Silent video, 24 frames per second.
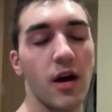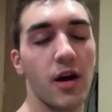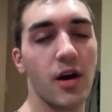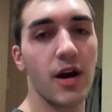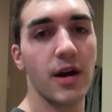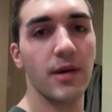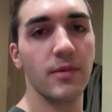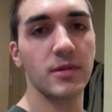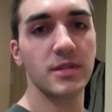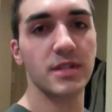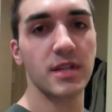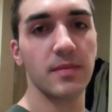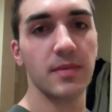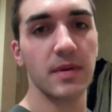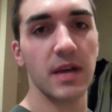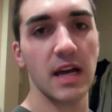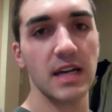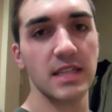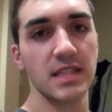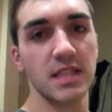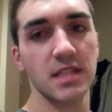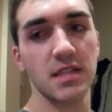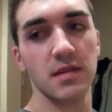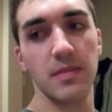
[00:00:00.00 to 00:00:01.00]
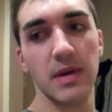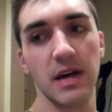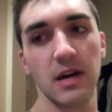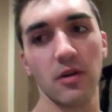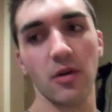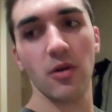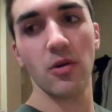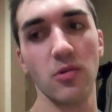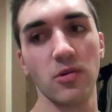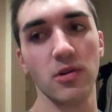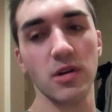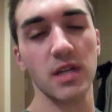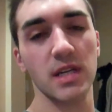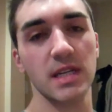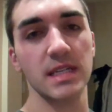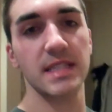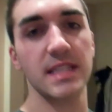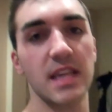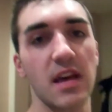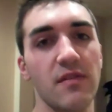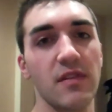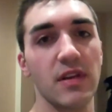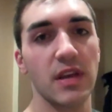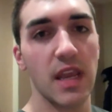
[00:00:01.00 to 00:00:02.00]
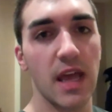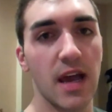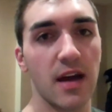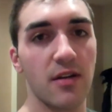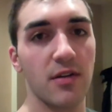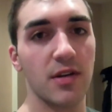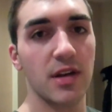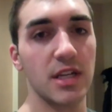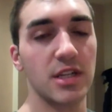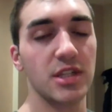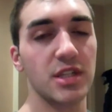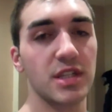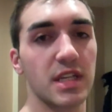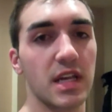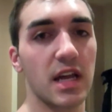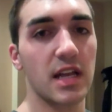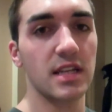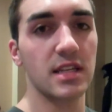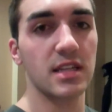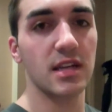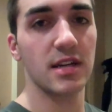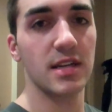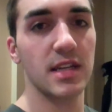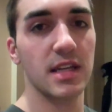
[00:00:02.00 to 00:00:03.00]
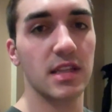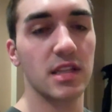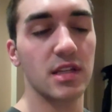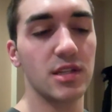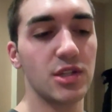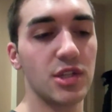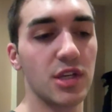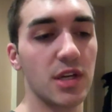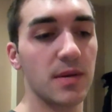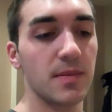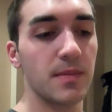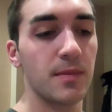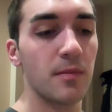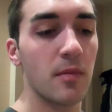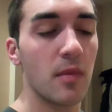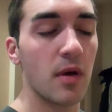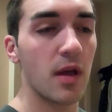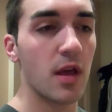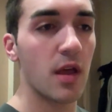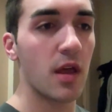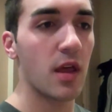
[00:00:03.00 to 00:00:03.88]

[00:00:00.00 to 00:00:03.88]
Alright, what's up, guys? It's about 6:45 now, and I just got done at the gym.